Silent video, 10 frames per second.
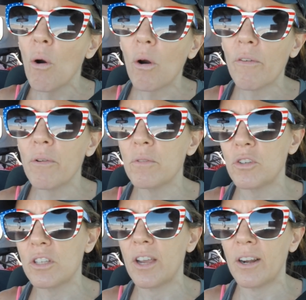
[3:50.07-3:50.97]
or if it was
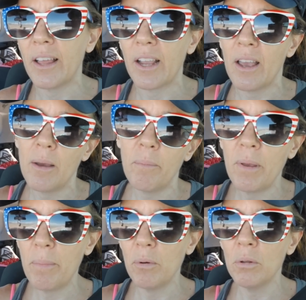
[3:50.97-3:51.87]
just kind of like
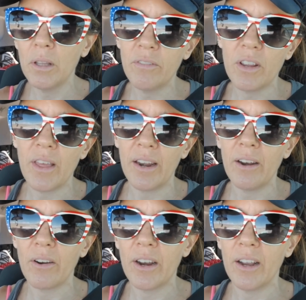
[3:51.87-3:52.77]
people who lived in that
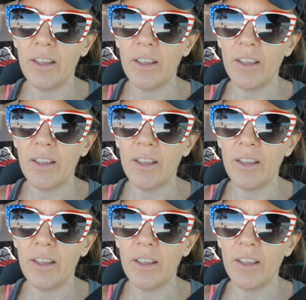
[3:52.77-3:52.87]
area